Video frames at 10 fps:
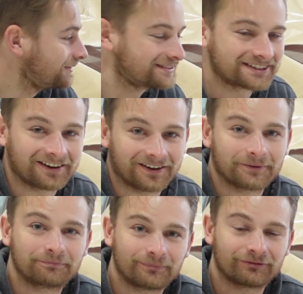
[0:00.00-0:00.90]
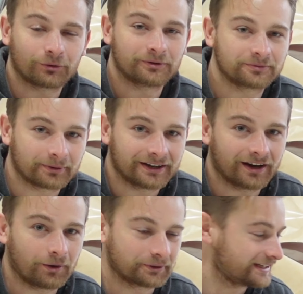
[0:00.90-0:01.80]
this car, before we spray it,
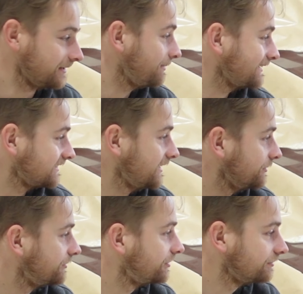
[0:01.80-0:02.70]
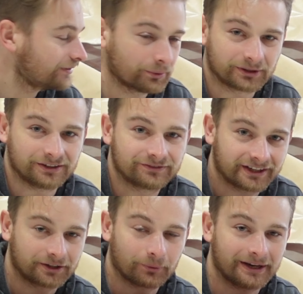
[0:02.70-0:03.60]
I want to get it back down I want to even
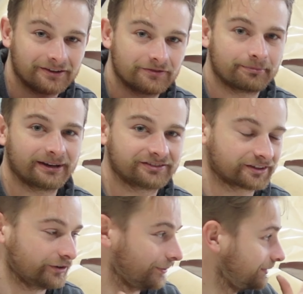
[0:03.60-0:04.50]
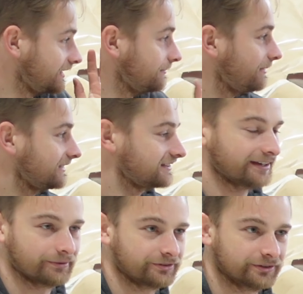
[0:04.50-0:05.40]
take away the base coat. I want to get it back
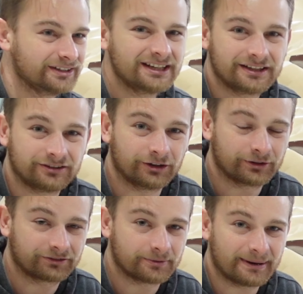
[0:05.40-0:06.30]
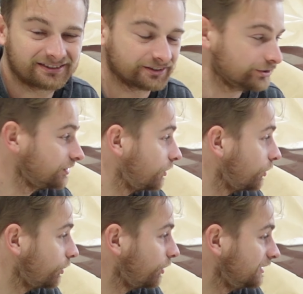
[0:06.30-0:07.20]
down to near enough the metal,
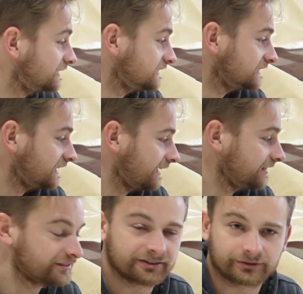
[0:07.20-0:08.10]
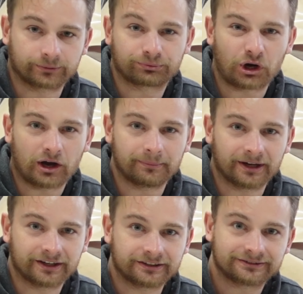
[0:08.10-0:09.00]
or at least the sort of
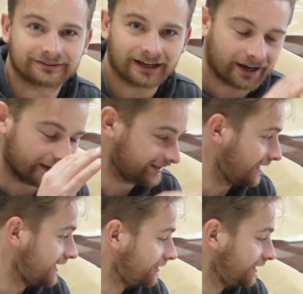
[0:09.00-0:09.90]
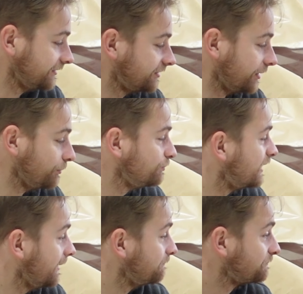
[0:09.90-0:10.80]
primer area. So
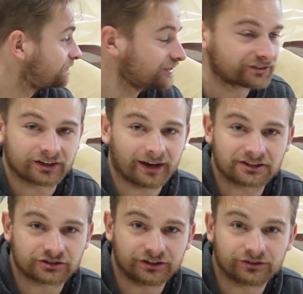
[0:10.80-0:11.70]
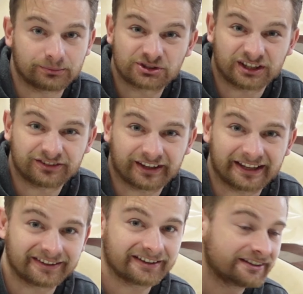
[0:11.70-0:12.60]
yeah, just going to actually use a machine
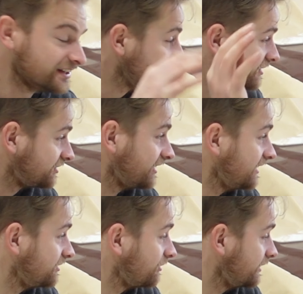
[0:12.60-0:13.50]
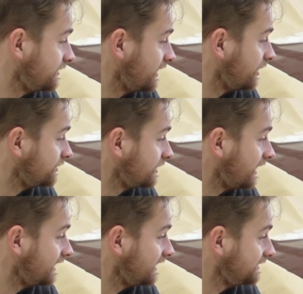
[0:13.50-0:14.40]
sander, sand it right down,
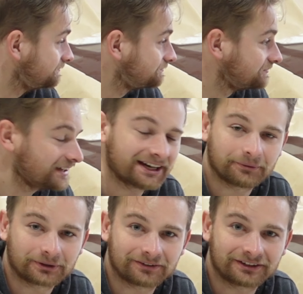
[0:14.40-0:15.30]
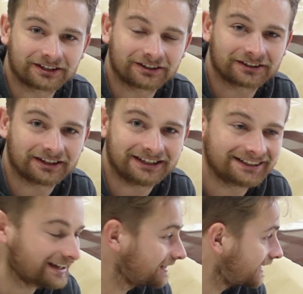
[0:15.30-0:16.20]
and then yeah, we'll give it a good
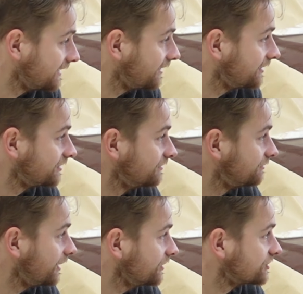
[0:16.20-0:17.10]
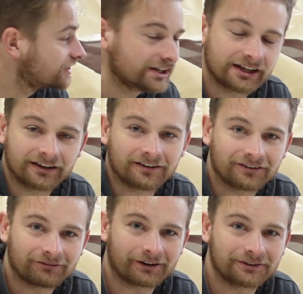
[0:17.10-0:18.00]
clean, get it nice and flush,
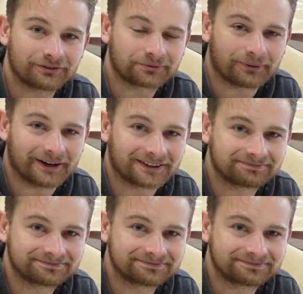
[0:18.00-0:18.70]
ready for spraying.